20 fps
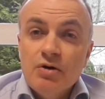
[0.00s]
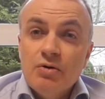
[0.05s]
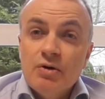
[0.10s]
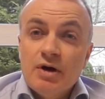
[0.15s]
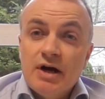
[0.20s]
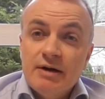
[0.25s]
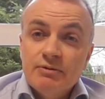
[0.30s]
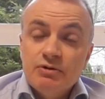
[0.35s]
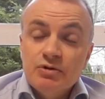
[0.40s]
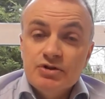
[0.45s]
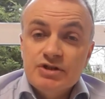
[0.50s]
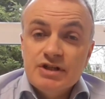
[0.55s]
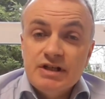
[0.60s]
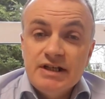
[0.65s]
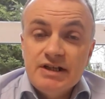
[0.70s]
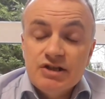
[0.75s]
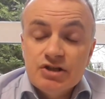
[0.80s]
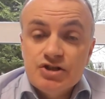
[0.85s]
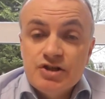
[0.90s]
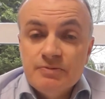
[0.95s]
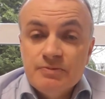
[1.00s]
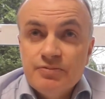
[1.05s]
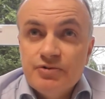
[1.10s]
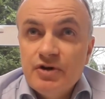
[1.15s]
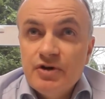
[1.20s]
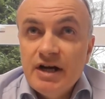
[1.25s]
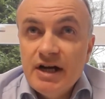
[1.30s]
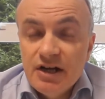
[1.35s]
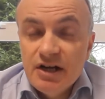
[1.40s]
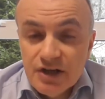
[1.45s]
I'm going to lead us in
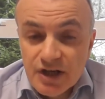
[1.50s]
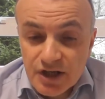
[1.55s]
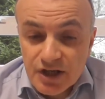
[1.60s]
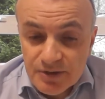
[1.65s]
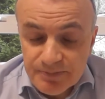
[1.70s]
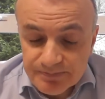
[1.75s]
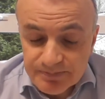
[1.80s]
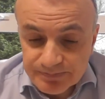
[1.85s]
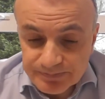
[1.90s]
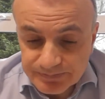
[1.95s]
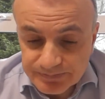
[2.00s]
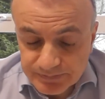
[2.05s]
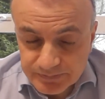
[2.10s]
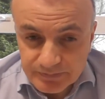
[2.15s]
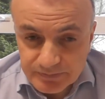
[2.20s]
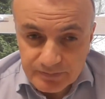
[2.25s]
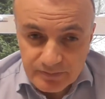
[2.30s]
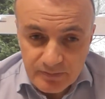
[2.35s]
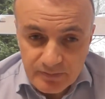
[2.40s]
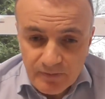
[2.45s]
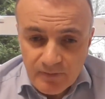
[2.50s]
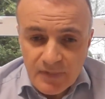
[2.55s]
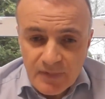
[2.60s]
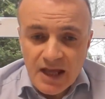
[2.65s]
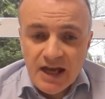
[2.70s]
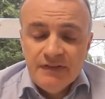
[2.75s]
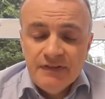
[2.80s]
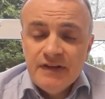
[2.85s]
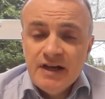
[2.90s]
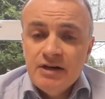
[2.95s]
prayer now.
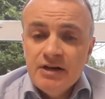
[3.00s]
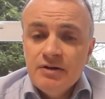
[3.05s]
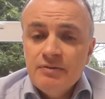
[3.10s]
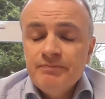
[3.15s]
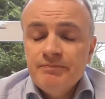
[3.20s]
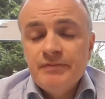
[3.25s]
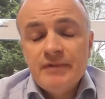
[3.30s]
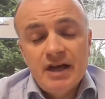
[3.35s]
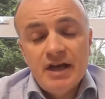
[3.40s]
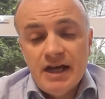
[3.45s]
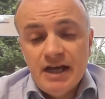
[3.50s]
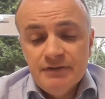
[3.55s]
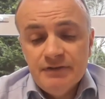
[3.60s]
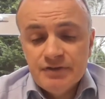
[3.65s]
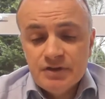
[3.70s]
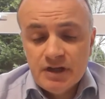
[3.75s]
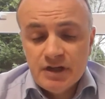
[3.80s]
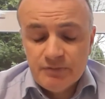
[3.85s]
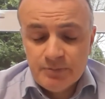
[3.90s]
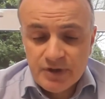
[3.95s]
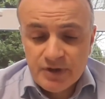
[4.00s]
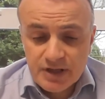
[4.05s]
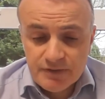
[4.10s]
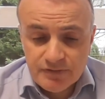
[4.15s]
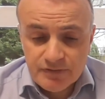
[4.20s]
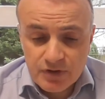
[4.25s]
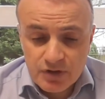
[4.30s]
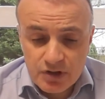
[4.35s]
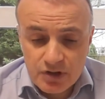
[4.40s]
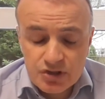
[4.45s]
And then after I've prayed
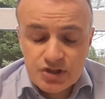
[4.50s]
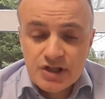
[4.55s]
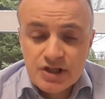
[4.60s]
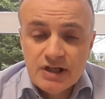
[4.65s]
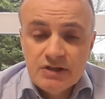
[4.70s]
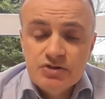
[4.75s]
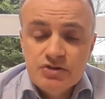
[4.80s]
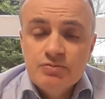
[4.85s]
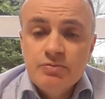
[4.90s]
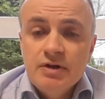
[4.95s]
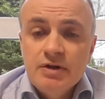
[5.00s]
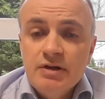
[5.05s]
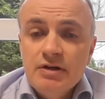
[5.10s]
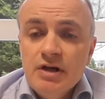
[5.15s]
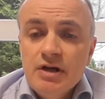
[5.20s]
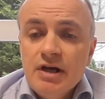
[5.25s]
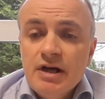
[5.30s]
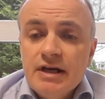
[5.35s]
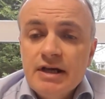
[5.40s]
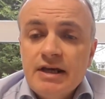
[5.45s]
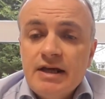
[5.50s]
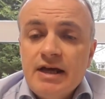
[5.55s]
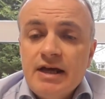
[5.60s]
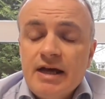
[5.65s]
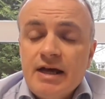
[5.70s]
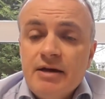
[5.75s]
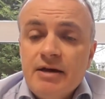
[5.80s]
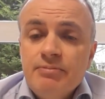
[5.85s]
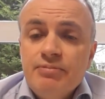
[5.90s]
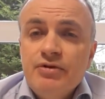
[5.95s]
for ourselves, we'll
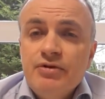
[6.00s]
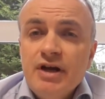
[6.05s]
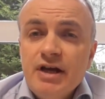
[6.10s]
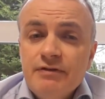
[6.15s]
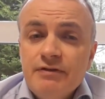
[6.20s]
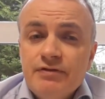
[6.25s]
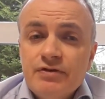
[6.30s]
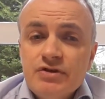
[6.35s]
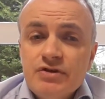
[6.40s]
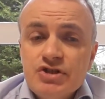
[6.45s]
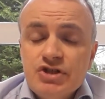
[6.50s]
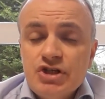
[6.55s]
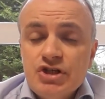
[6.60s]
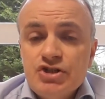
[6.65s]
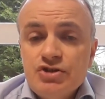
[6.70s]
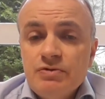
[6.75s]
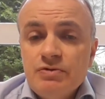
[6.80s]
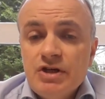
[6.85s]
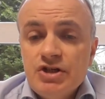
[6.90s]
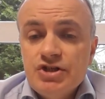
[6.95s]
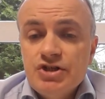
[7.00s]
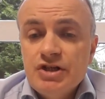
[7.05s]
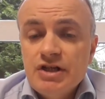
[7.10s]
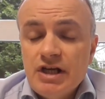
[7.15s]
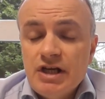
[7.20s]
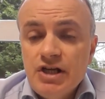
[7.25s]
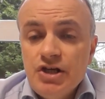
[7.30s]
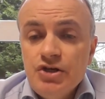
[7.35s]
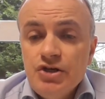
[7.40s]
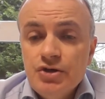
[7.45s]
pray for the situation
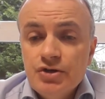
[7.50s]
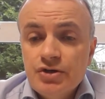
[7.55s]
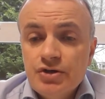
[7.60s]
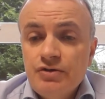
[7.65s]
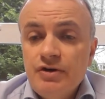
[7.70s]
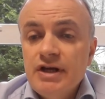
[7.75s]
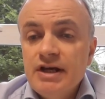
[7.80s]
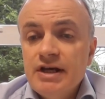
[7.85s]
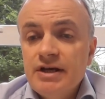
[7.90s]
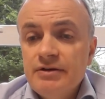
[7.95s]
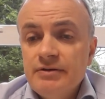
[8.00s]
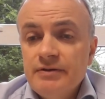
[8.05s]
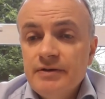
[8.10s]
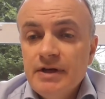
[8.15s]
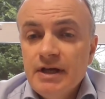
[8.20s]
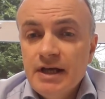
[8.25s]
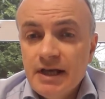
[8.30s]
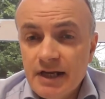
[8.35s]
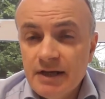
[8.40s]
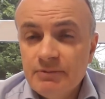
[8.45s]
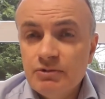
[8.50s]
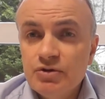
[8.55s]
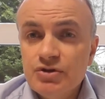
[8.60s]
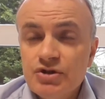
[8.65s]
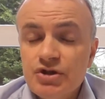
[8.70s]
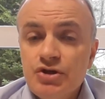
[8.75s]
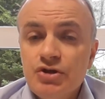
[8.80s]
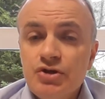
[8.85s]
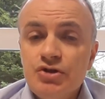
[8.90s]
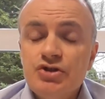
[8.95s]
in Ukraine. And I'm going to
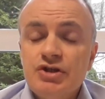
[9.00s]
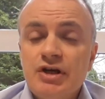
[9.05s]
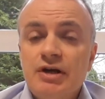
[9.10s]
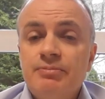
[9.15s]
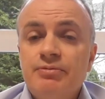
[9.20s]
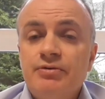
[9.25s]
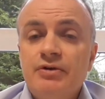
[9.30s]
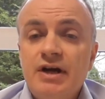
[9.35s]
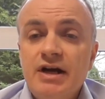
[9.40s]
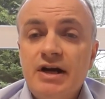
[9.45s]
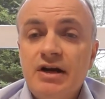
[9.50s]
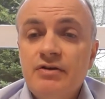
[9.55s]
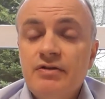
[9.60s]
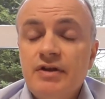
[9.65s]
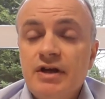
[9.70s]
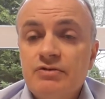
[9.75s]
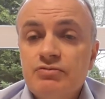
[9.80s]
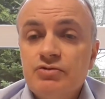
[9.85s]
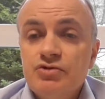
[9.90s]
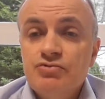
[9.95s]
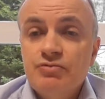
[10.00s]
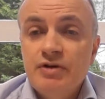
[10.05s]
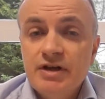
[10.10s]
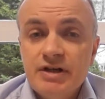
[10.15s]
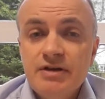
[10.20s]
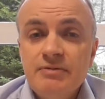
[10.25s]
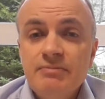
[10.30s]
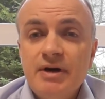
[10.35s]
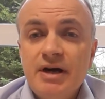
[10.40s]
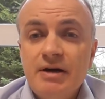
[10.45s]
use a prayer that was
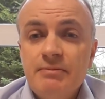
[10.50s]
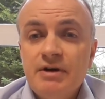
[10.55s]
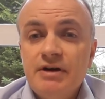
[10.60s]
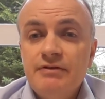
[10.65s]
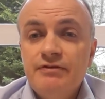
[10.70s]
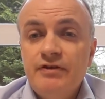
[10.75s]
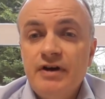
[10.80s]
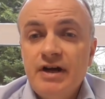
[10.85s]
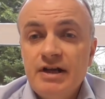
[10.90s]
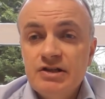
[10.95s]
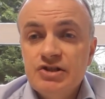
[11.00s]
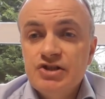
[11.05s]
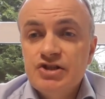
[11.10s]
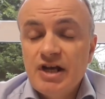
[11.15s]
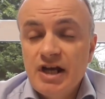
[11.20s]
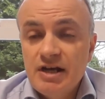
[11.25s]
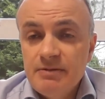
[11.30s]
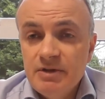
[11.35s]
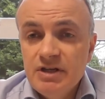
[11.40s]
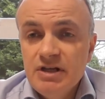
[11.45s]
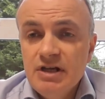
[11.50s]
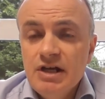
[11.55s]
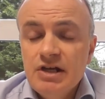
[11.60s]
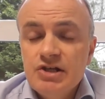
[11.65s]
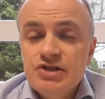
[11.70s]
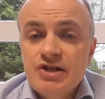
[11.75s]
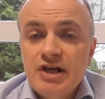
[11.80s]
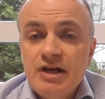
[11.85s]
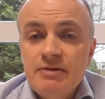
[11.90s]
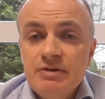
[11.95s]
written by my friend Simon.
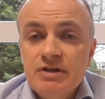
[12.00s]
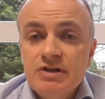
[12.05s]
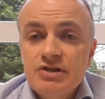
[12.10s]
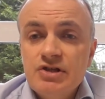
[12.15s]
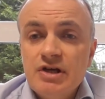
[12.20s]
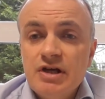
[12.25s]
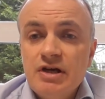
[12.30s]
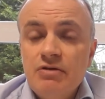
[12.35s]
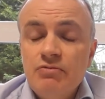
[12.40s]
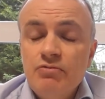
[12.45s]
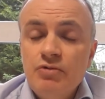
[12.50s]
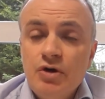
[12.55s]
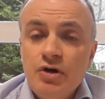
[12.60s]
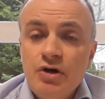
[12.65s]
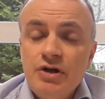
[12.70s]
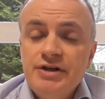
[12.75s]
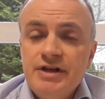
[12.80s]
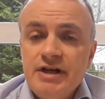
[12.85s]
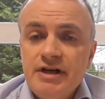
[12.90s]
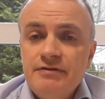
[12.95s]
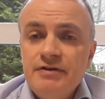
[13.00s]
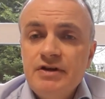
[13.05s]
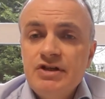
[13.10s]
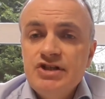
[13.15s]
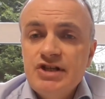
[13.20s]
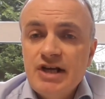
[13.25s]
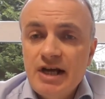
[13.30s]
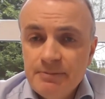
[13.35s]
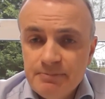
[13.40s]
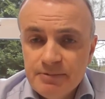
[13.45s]
Simon is a Royal Navy
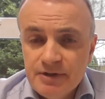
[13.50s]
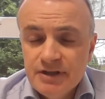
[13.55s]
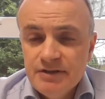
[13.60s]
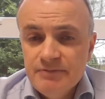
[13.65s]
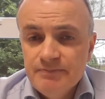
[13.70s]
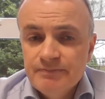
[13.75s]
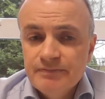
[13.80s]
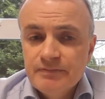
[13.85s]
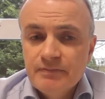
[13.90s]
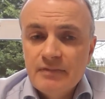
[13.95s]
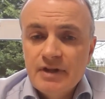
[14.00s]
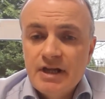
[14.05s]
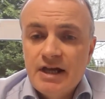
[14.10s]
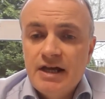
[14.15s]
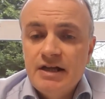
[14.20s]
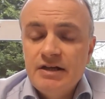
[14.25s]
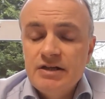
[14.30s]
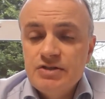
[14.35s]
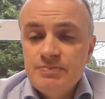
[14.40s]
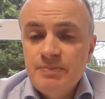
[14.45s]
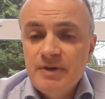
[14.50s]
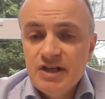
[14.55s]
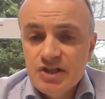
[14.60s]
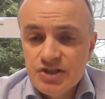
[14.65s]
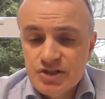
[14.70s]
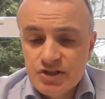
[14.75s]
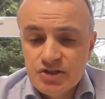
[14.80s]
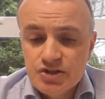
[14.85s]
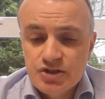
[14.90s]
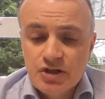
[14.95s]
chaplain and he's
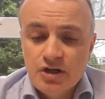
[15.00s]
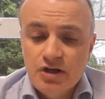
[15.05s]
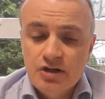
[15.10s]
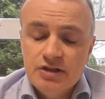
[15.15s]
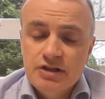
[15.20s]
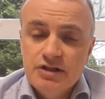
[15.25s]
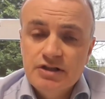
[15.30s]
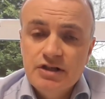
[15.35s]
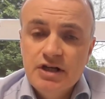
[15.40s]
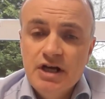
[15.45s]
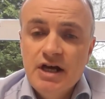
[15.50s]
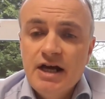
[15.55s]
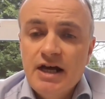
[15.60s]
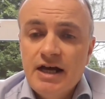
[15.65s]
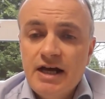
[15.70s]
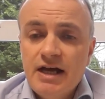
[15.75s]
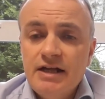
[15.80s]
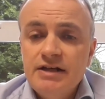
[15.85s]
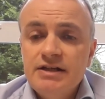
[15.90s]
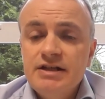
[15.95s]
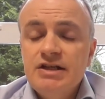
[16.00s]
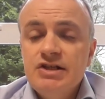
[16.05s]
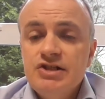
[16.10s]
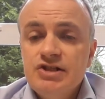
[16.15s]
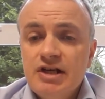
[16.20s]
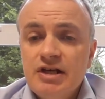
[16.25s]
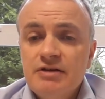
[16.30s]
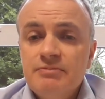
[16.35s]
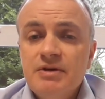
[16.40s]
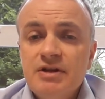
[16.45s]
based in Scotland. And he
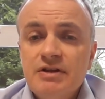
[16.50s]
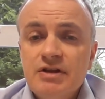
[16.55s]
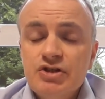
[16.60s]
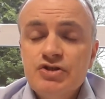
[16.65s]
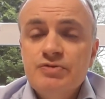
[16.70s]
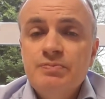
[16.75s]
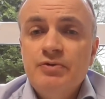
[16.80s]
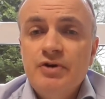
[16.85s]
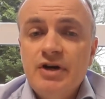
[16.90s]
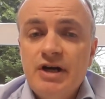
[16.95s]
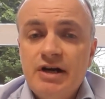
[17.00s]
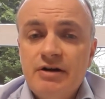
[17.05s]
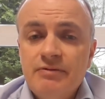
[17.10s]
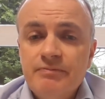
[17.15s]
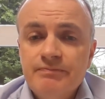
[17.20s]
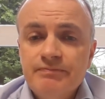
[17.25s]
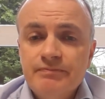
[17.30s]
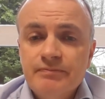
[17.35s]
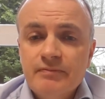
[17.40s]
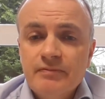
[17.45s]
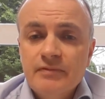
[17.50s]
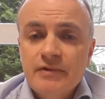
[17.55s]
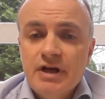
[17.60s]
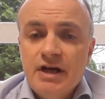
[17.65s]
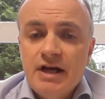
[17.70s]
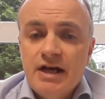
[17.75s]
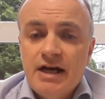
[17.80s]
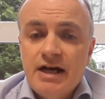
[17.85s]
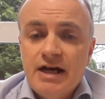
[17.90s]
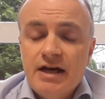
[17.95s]
sent me this prayer
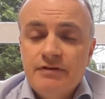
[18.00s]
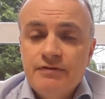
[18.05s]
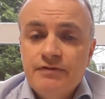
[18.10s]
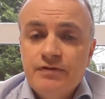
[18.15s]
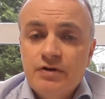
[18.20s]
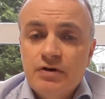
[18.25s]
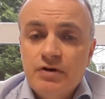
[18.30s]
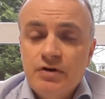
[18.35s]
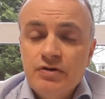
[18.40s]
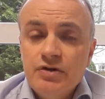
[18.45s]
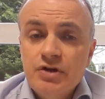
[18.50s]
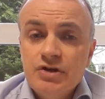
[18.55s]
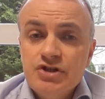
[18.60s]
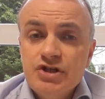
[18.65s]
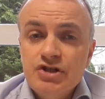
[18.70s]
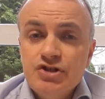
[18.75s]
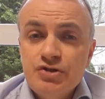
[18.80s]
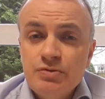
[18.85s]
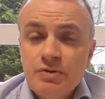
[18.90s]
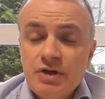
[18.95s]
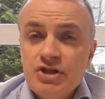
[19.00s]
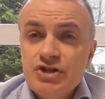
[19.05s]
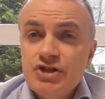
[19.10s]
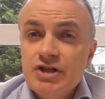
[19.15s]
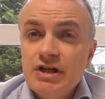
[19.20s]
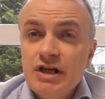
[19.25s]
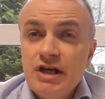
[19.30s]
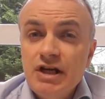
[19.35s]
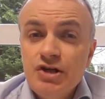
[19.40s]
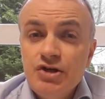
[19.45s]
for the
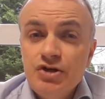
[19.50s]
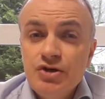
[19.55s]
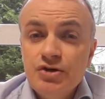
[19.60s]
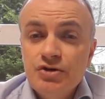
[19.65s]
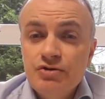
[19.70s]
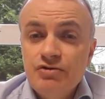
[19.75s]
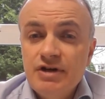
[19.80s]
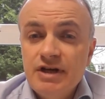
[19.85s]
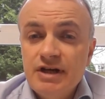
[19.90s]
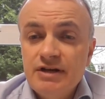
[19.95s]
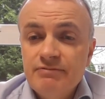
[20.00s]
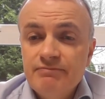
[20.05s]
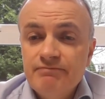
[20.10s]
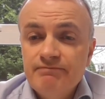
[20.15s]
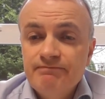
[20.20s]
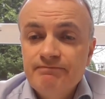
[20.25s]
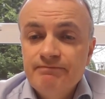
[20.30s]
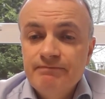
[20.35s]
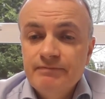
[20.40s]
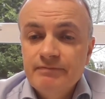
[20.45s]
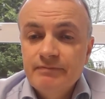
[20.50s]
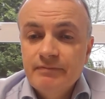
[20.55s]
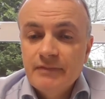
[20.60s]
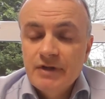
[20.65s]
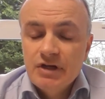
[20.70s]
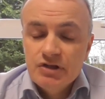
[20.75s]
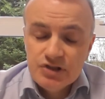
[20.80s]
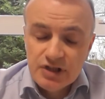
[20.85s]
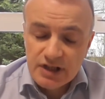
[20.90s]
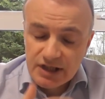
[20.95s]
situation in Ukraine.
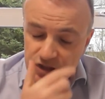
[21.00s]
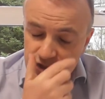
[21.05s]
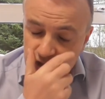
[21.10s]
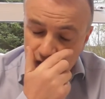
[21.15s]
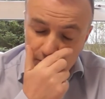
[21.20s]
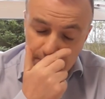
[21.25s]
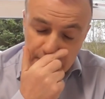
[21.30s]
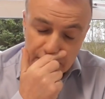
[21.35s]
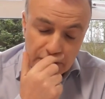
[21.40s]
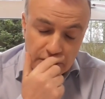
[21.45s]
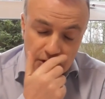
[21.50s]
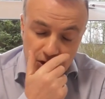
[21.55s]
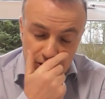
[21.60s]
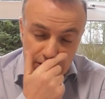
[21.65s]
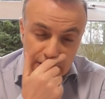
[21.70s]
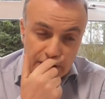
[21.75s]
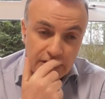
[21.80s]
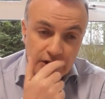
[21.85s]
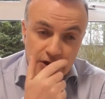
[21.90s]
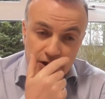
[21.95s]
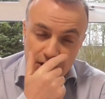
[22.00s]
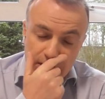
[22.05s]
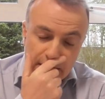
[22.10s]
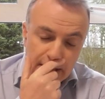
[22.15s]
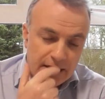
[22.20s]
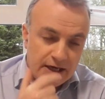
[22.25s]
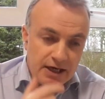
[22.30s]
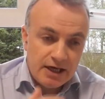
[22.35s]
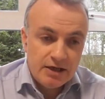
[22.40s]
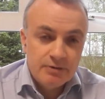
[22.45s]
So let's come to God now
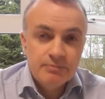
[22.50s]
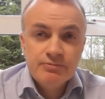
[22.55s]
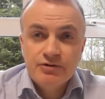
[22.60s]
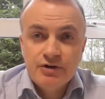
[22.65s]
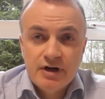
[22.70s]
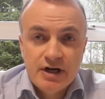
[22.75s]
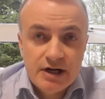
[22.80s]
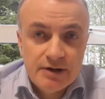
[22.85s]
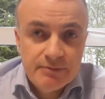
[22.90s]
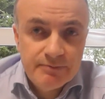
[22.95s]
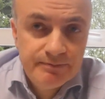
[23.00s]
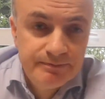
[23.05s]
in prayer.